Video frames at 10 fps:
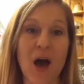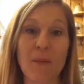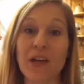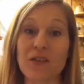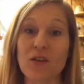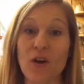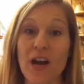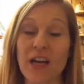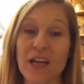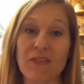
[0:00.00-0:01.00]
It's
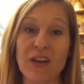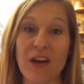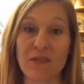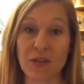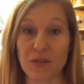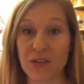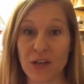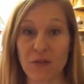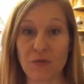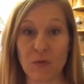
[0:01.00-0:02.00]
great, even I've used
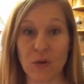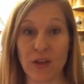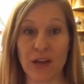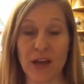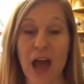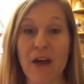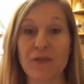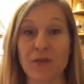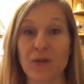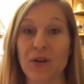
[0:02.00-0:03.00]
it for like
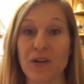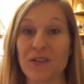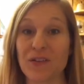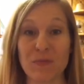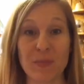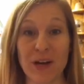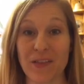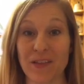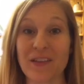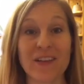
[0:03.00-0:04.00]
after you've been
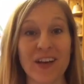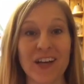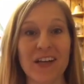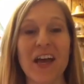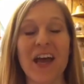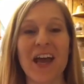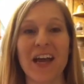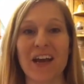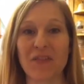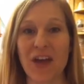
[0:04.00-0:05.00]
out in the sun,
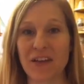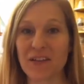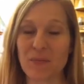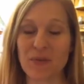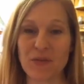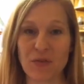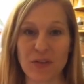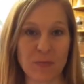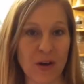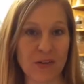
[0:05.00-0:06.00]
and I've got some
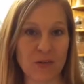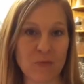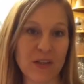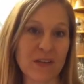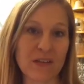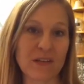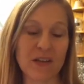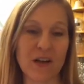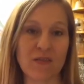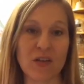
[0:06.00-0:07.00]
different sprays or mixes
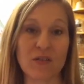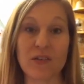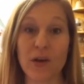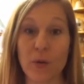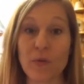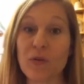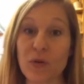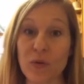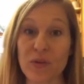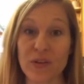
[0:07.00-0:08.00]
that I've used to help
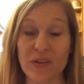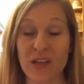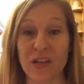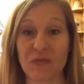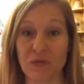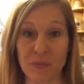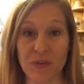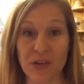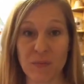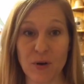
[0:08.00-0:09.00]
soothe the skin from
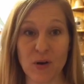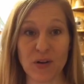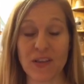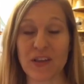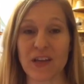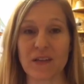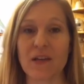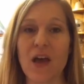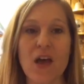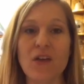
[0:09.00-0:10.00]
sunburn and things.
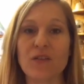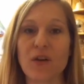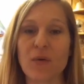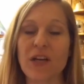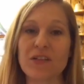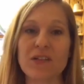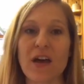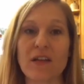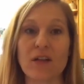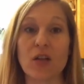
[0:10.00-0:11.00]
So it just
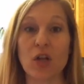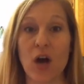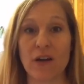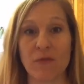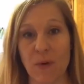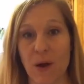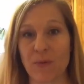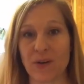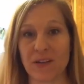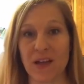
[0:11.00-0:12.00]
has a lot of
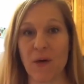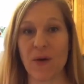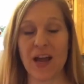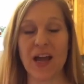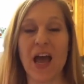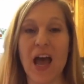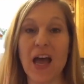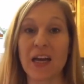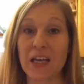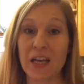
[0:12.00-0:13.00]
properties that way.
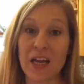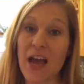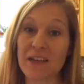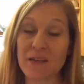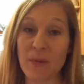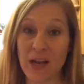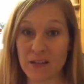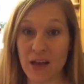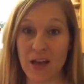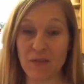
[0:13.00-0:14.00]
And again, it has some
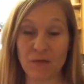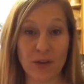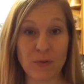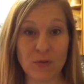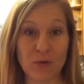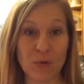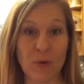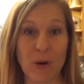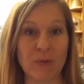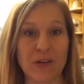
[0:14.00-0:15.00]
anti-inflammatory
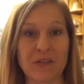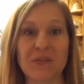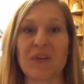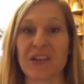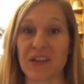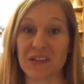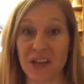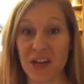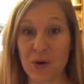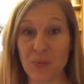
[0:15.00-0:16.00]
properties, so again, that's
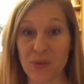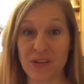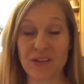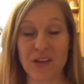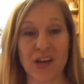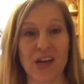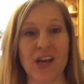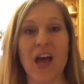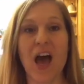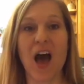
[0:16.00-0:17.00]
going to help with the sun.